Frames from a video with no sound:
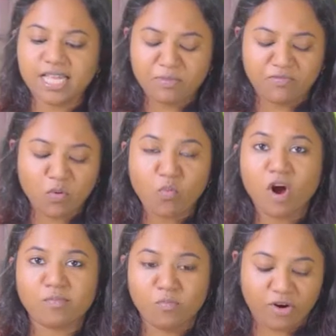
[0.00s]
them if you
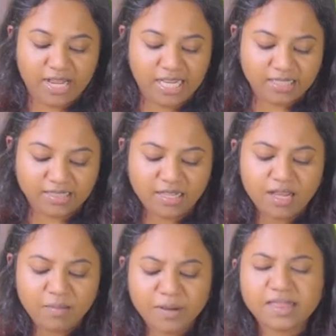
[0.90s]
want more heat,
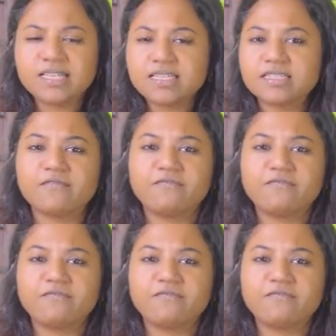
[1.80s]
but this is a